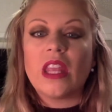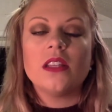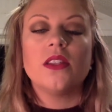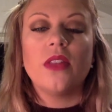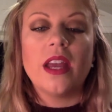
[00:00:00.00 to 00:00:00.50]

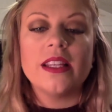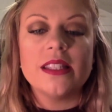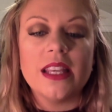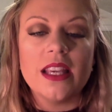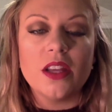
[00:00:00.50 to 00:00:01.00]
So that is
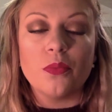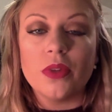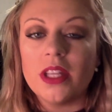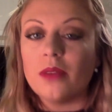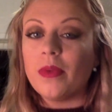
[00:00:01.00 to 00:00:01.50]
the
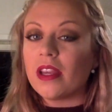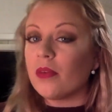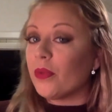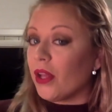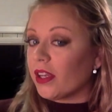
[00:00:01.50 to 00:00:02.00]
completed
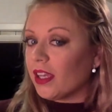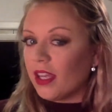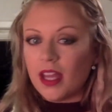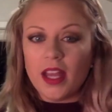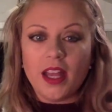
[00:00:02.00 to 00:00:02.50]
makeup look.
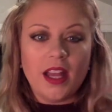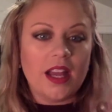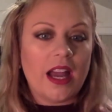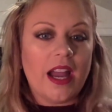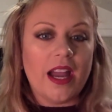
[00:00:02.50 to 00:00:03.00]

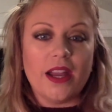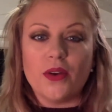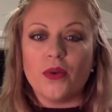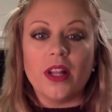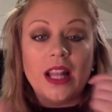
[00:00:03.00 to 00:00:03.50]
I
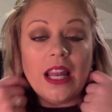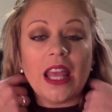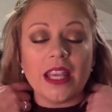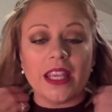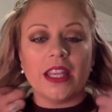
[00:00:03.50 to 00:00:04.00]
really
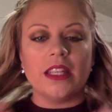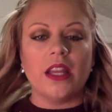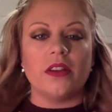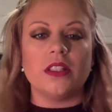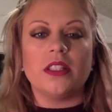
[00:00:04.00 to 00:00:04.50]
like it.
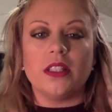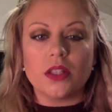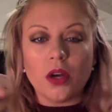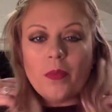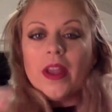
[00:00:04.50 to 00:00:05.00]
Now I just need to
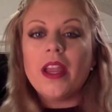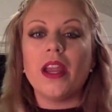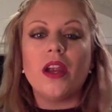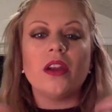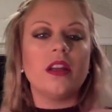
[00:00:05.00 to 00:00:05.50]
curl my
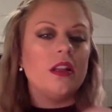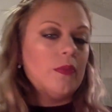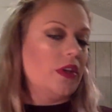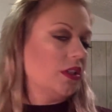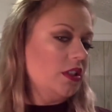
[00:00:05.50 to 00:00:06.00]
hair,
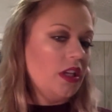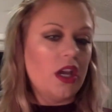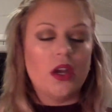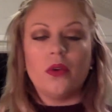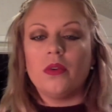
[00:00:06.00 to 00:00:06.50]
be good to
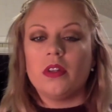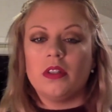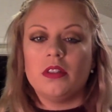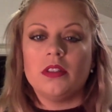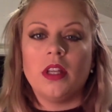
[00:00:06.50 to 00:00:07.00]
go,
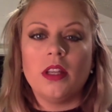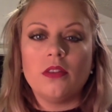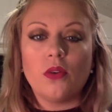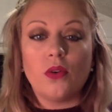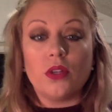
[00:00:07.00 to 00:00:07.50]

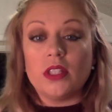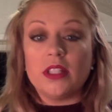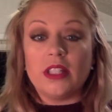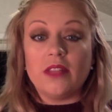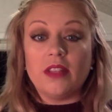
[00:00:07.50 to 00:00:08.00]
or
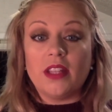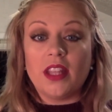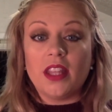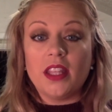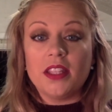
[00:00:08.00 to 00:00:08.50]
just leave it like
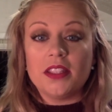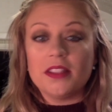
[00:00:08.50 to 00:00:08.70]
this.